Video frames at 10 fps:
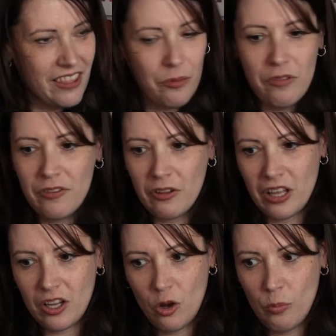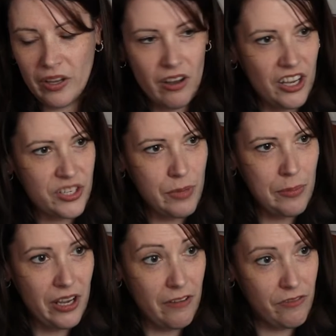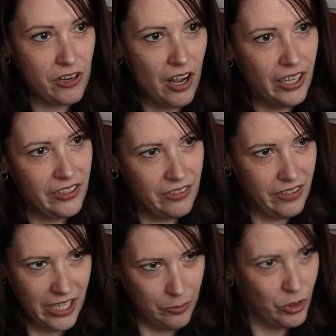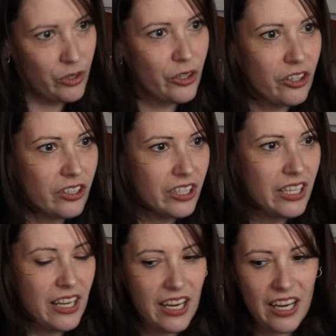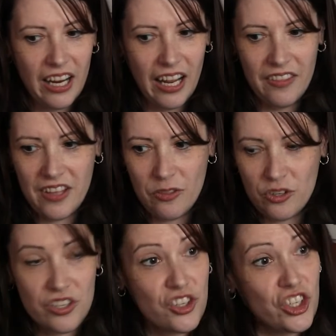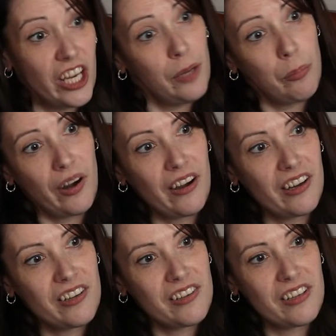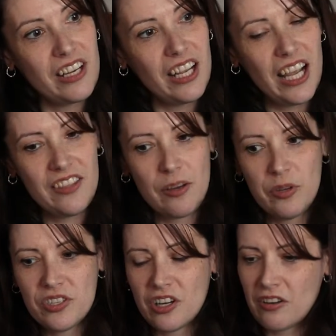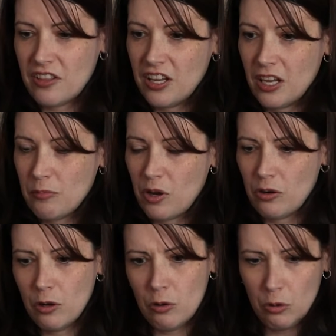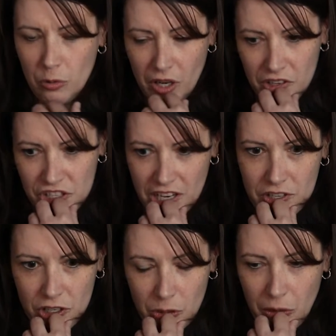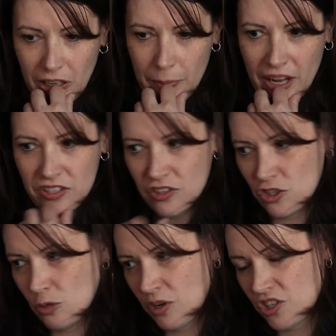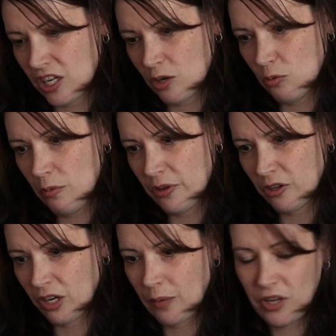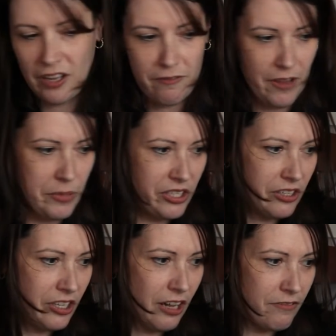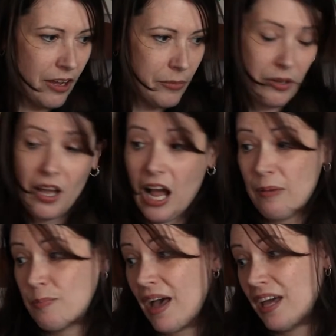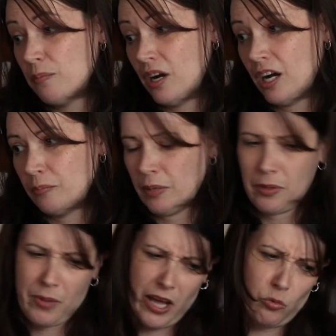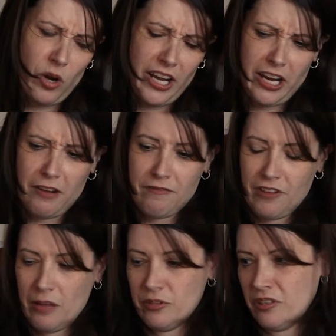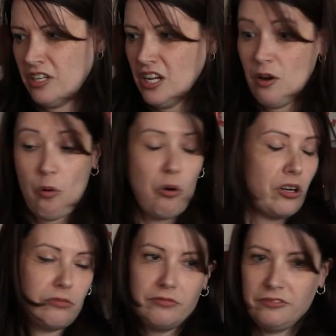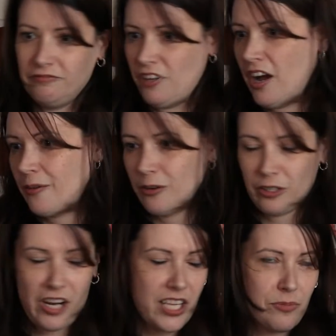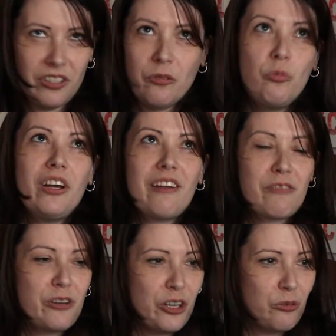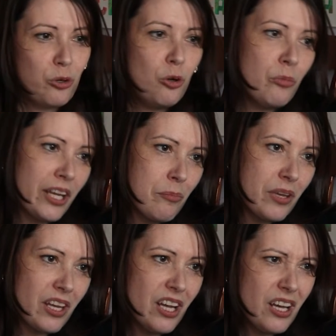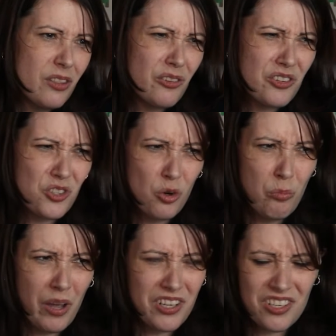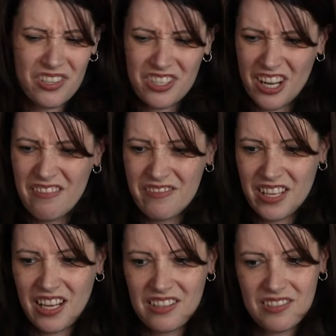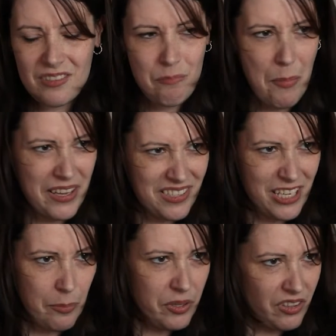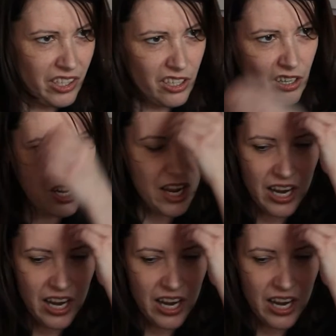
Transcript: Then we feel like, oh my gosh, maybe I've forgotten him or her. Mm-hmm. And then there's the shame part. And then we start thinking about, oh, our gender. Well, I'm acting too much like a woman, or I'm not feminine enough. I'm a, I'm a bad mom. I'm a bad wife. I'm a, or father or husband, like whatever your role might right. be. There's so much stuff that gets messed up in there.